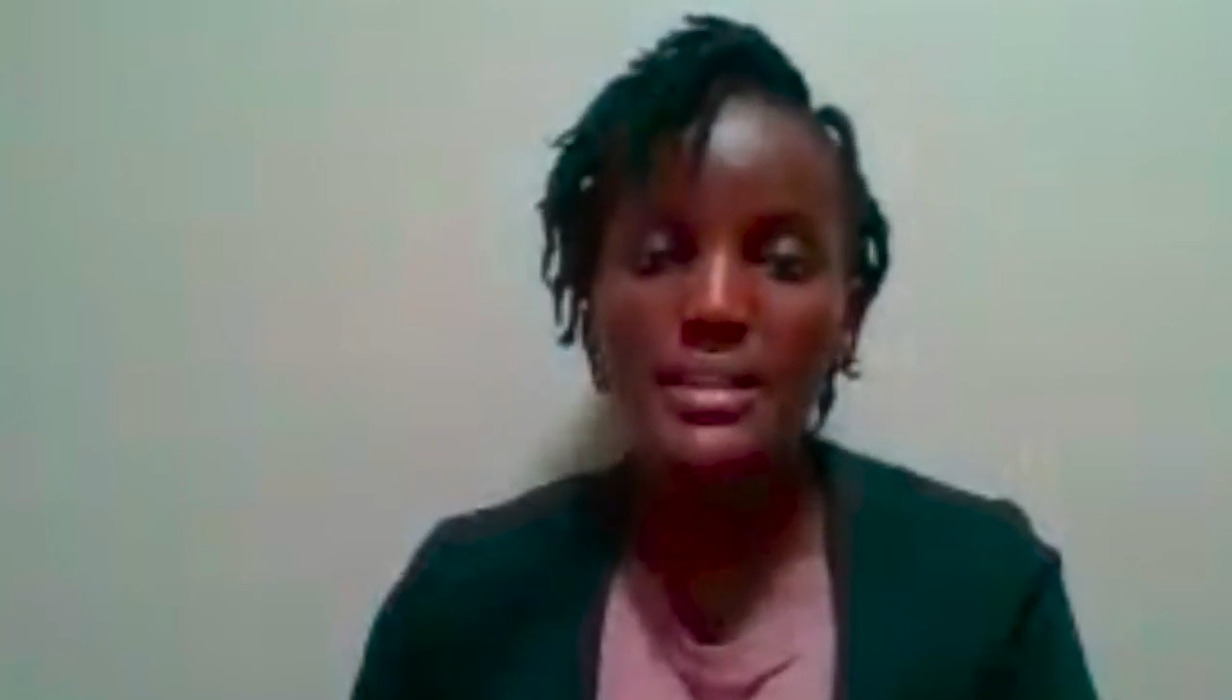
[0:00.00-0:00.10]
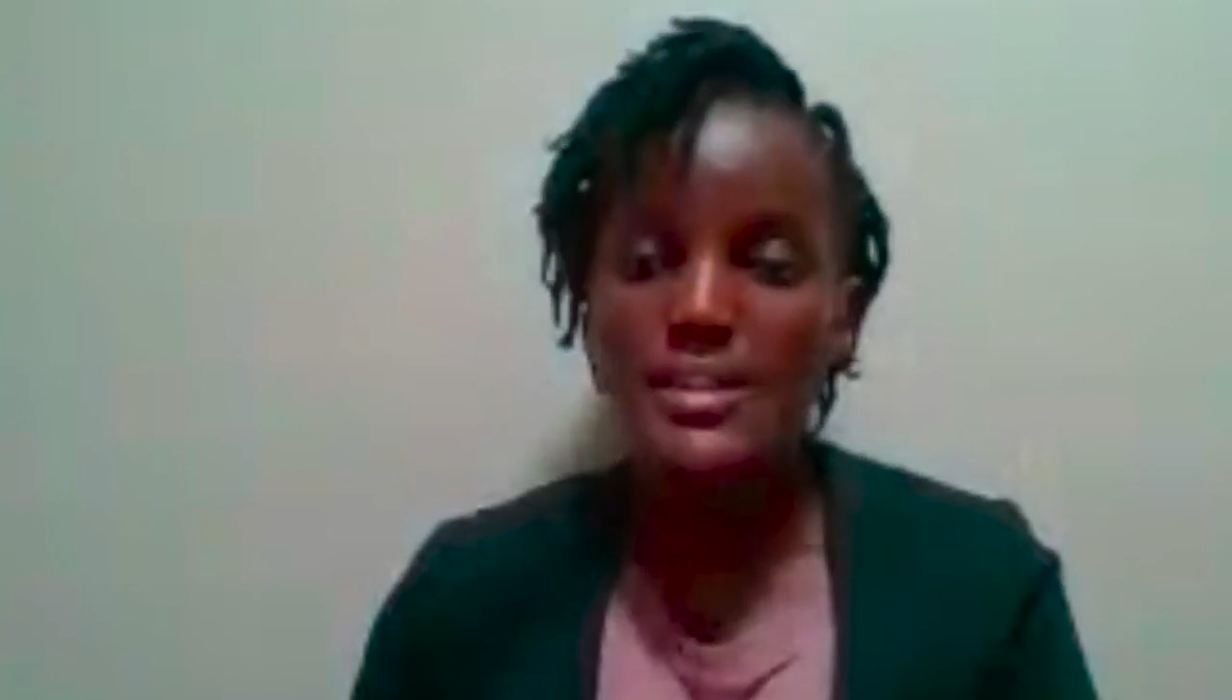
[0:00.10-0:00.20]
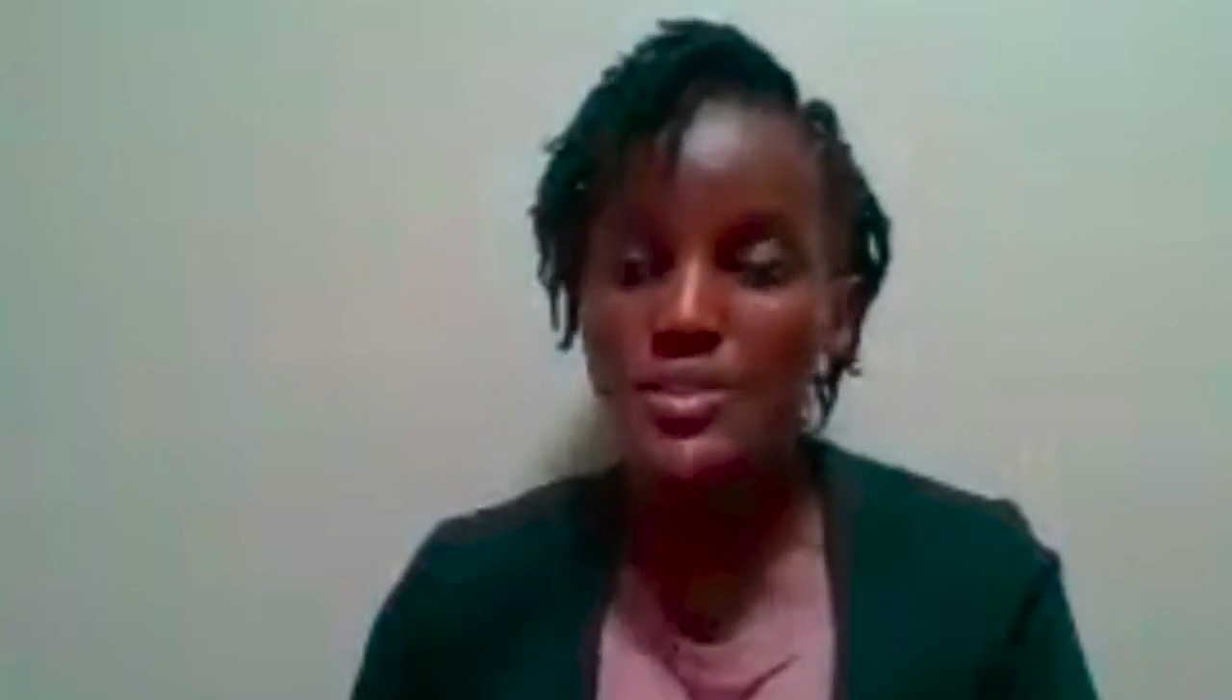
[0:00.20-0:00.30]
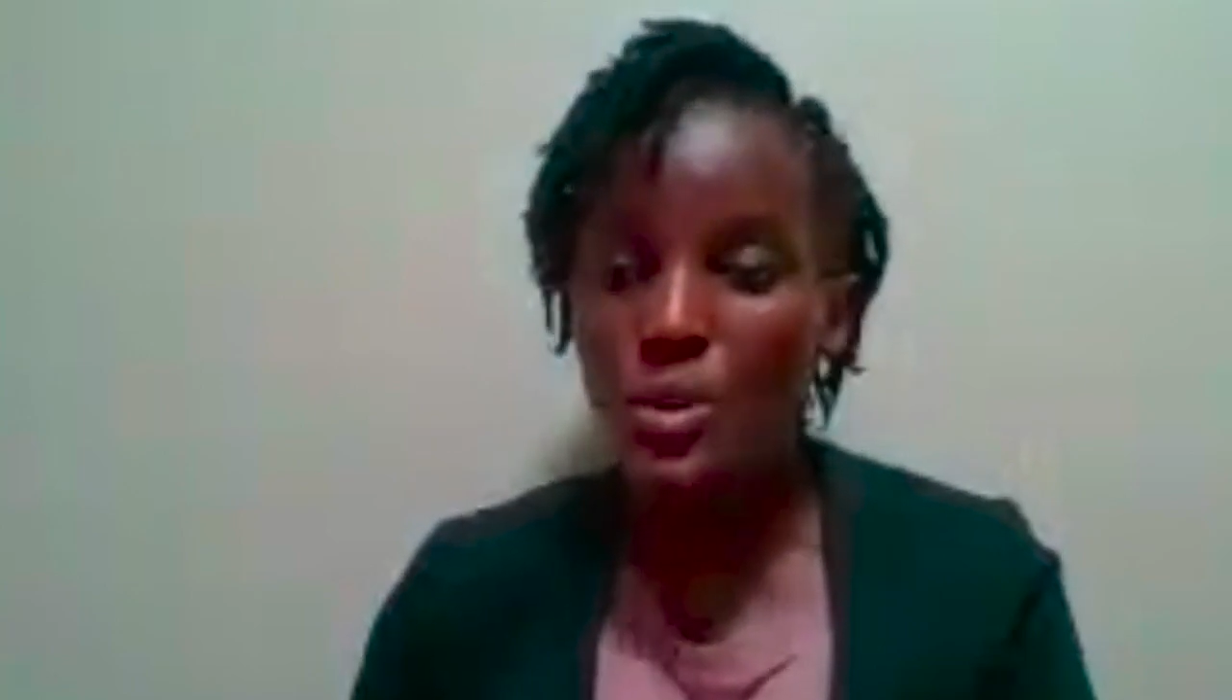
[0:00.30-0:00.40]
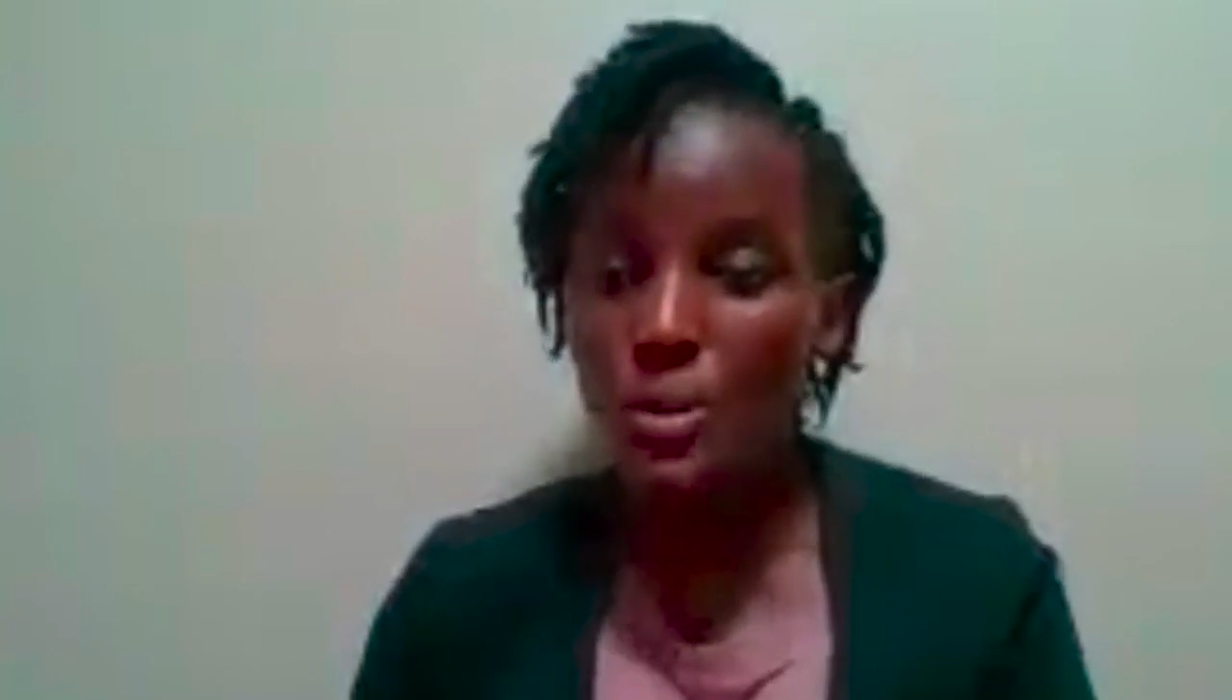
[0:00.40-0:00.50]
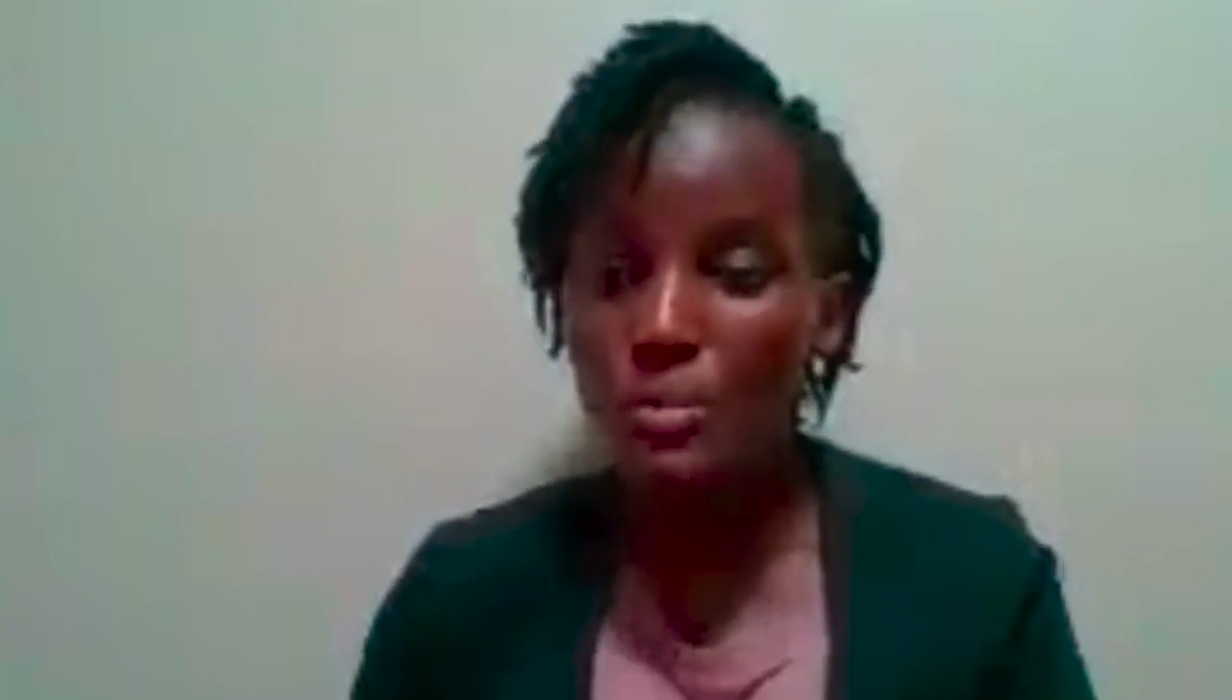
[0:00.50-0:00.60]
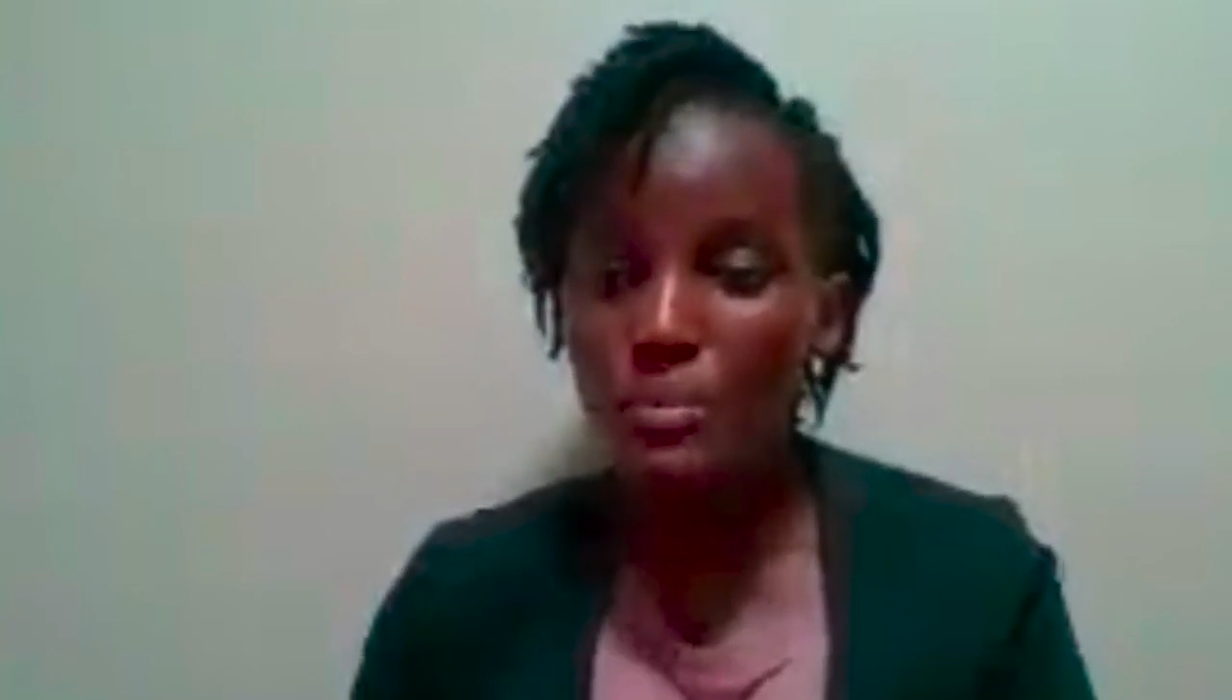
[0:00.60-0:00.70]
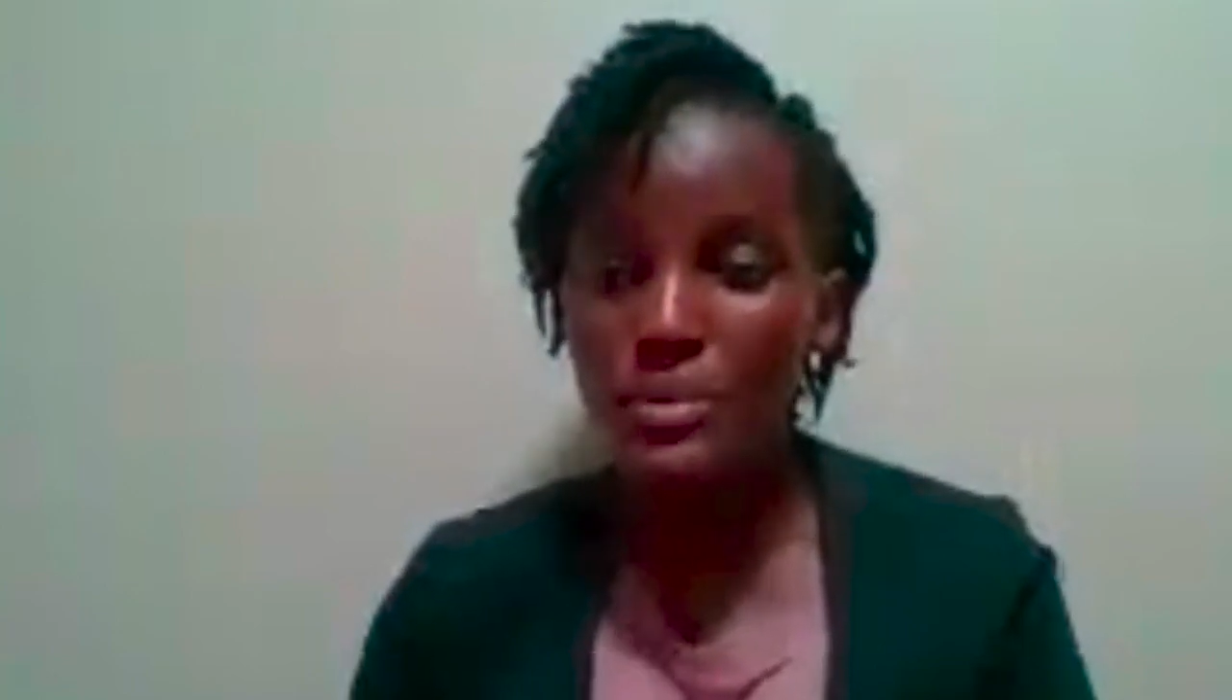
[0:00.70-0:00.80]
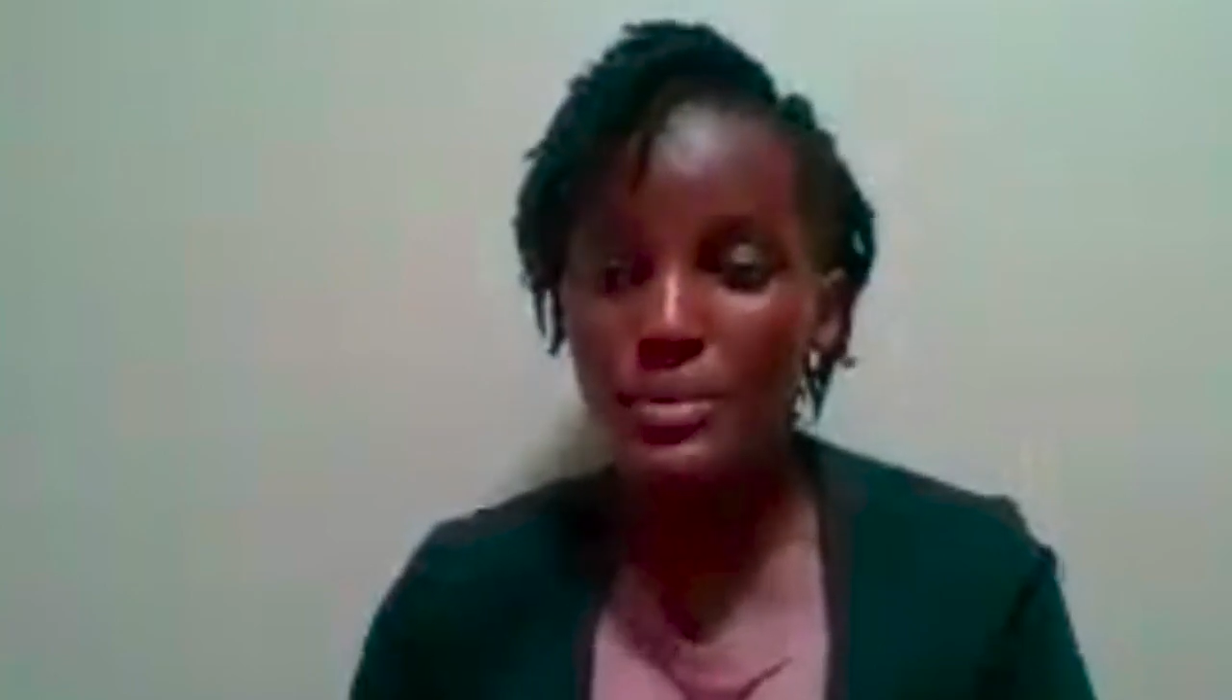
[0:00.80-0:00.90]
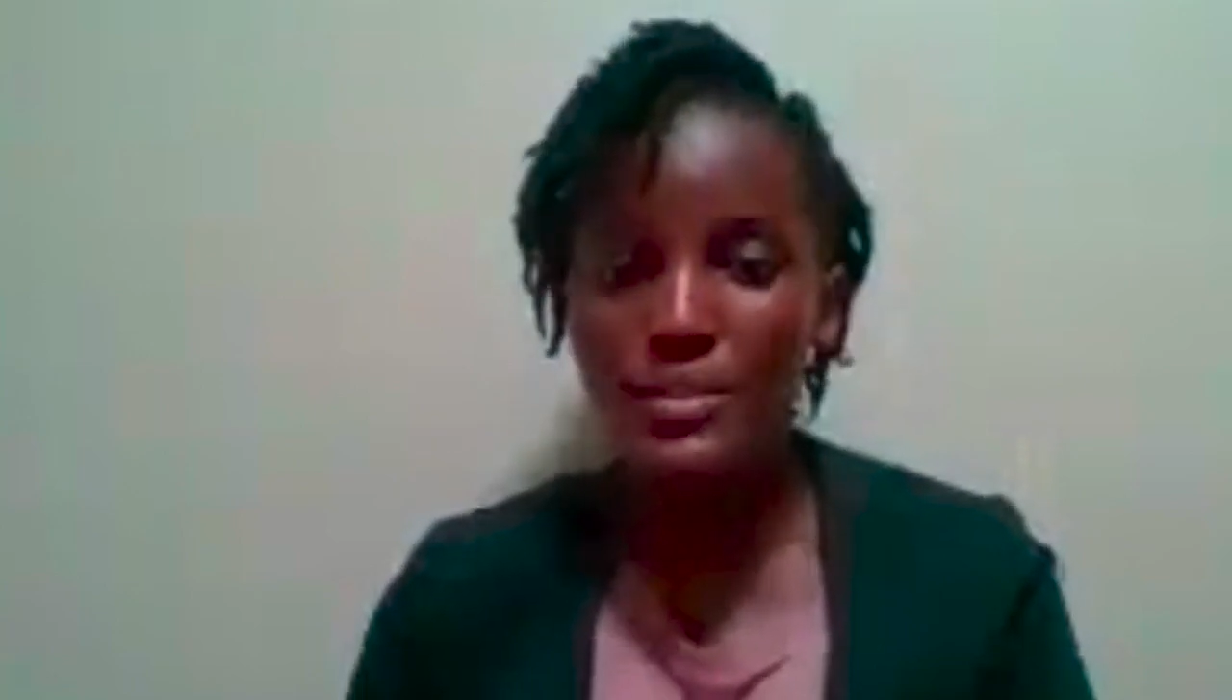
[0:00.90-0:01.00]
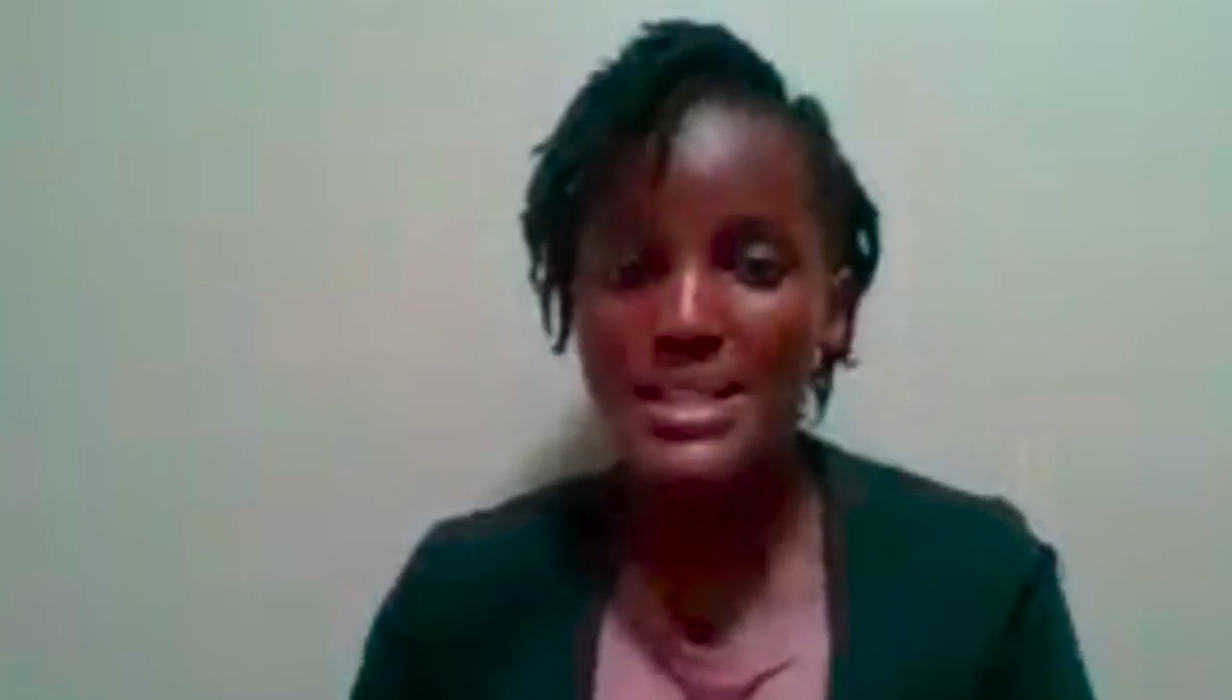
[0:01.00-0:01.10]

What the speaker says: solutions is